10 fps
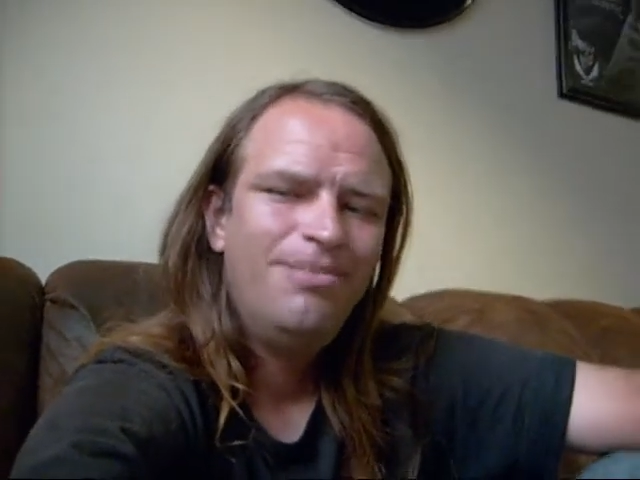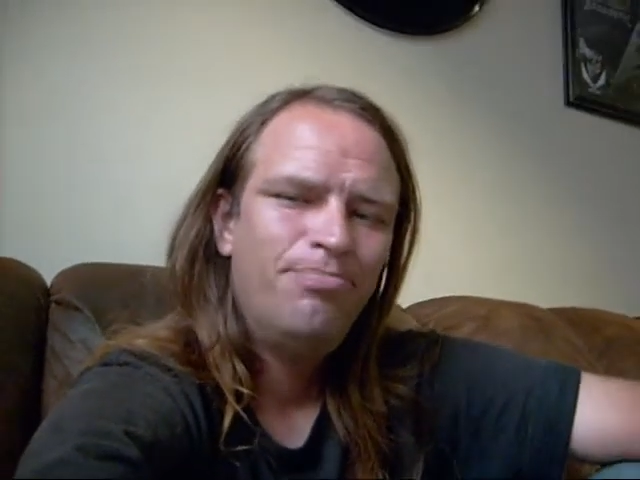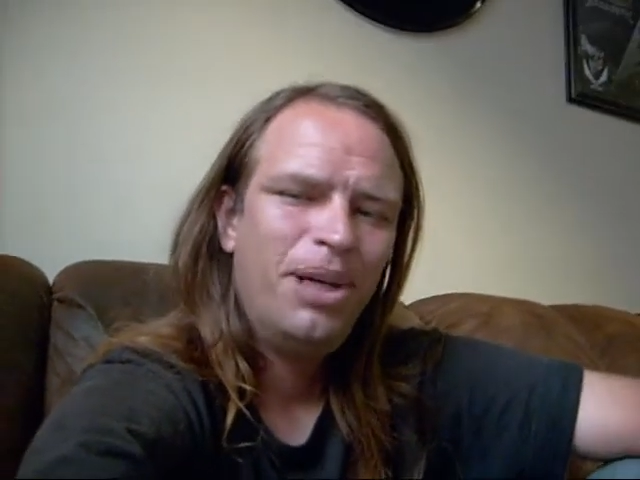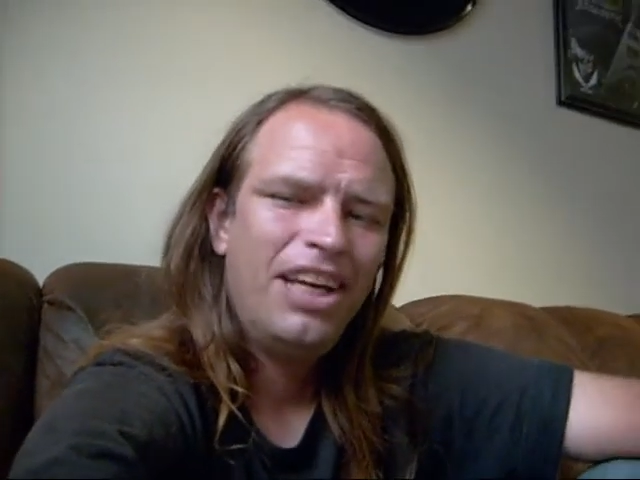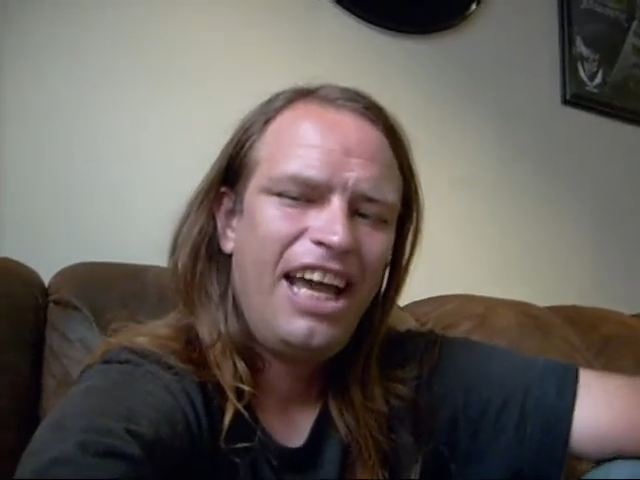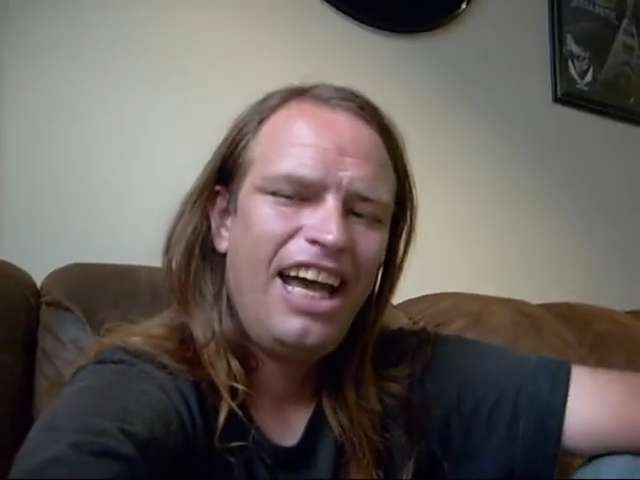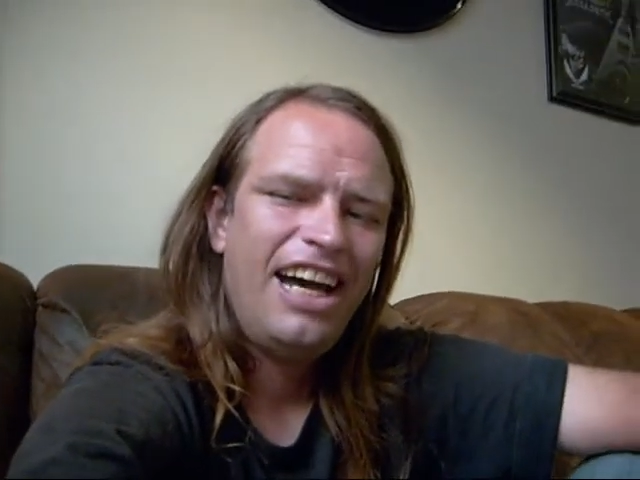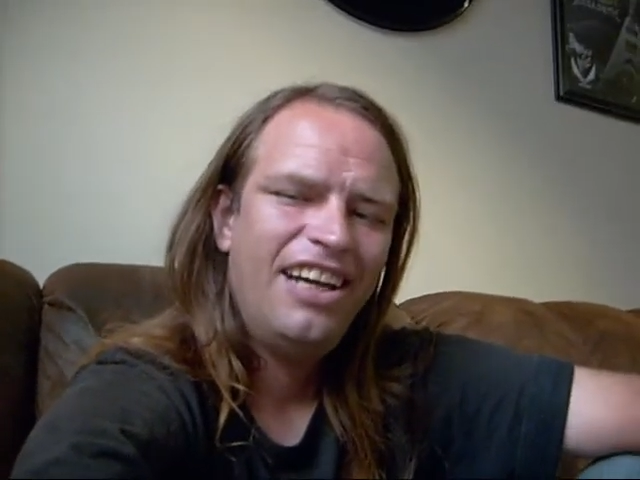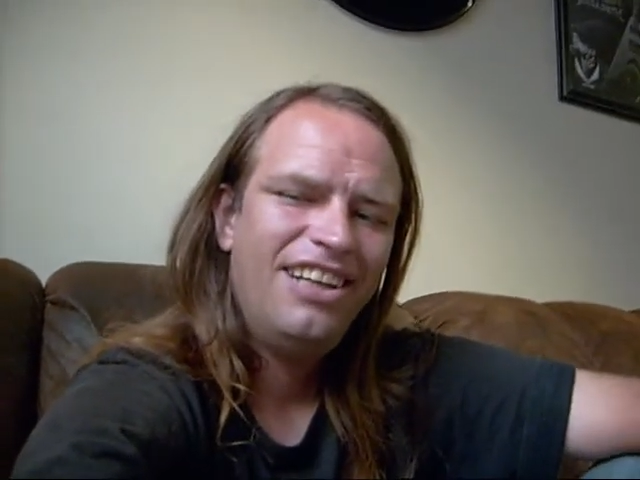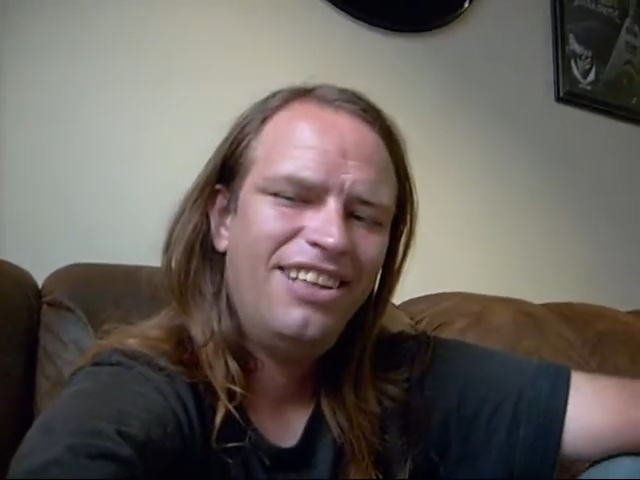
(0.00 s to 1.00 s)
But
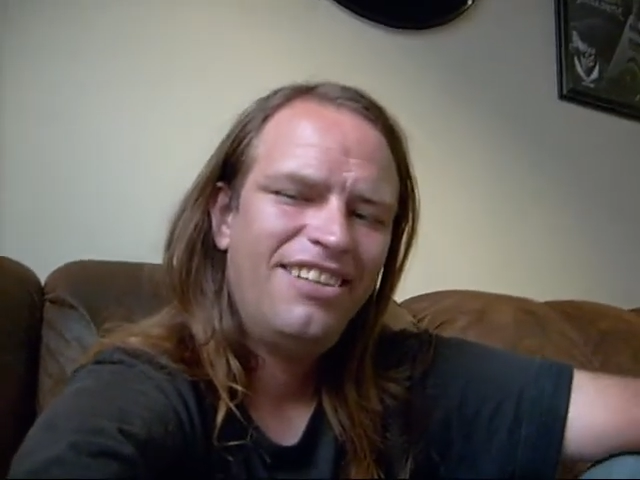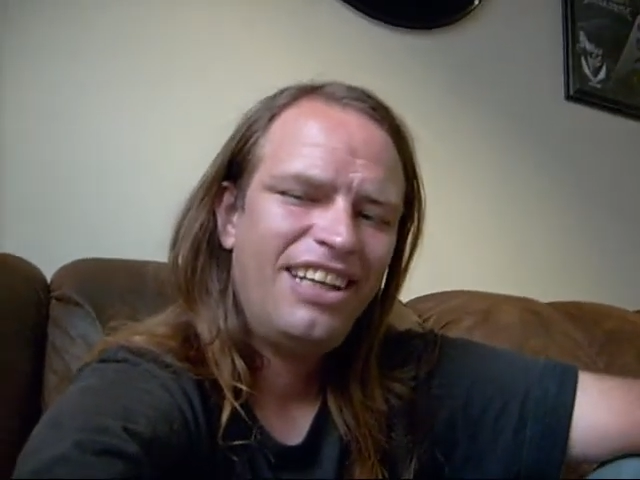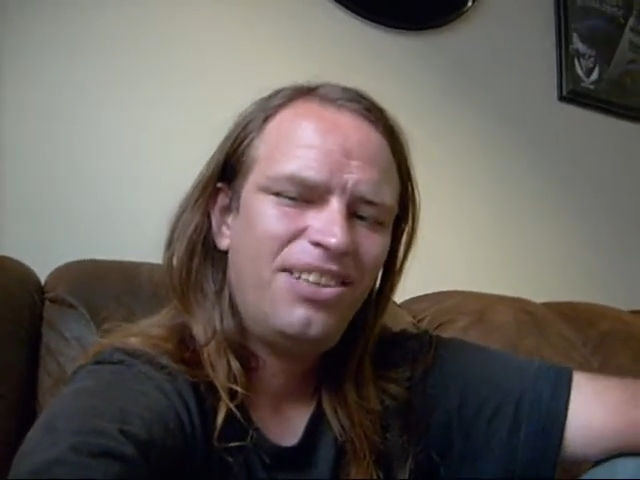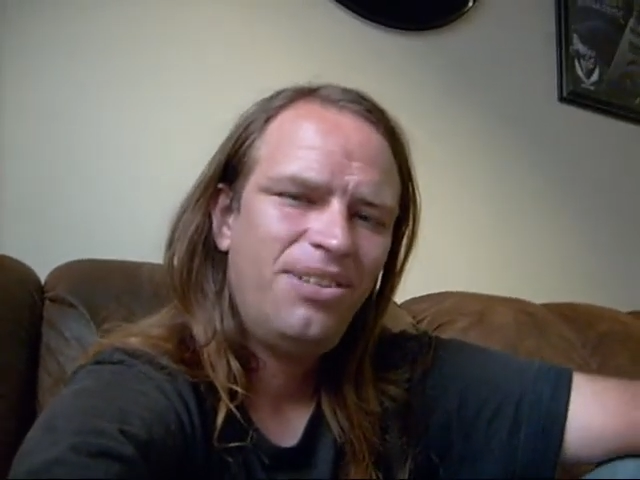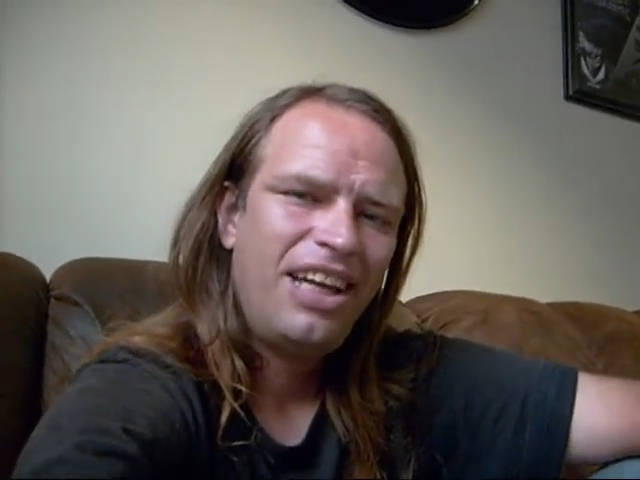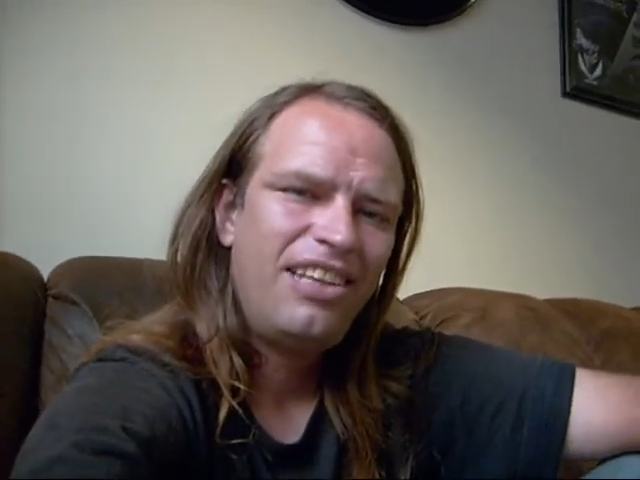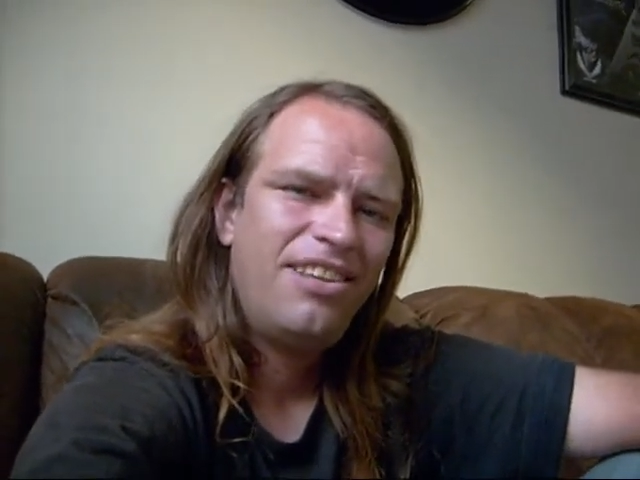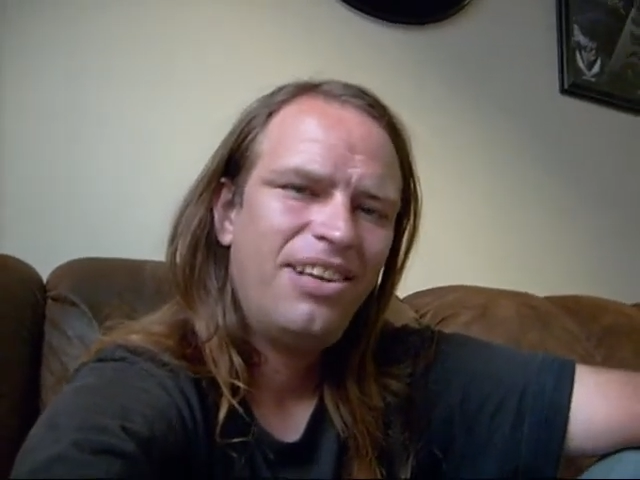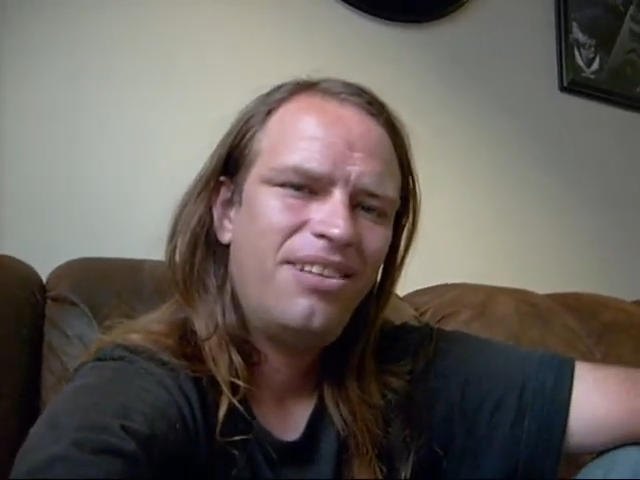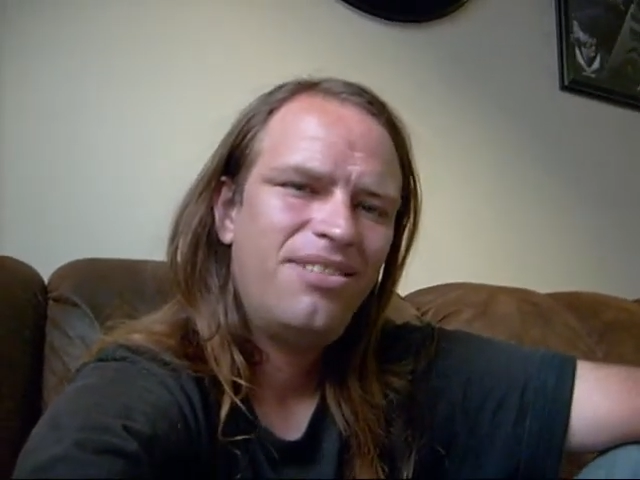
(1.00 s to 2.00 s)
yeah, uh, I do like
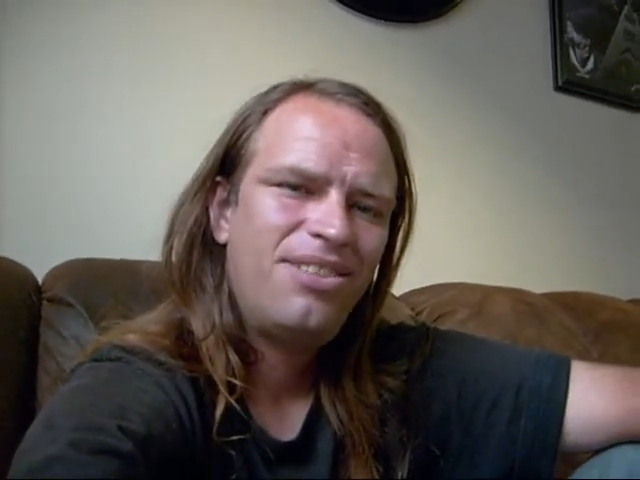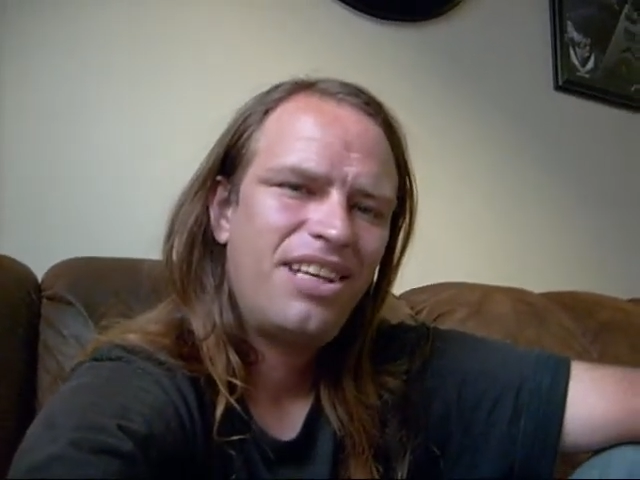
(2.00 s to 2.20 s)
those.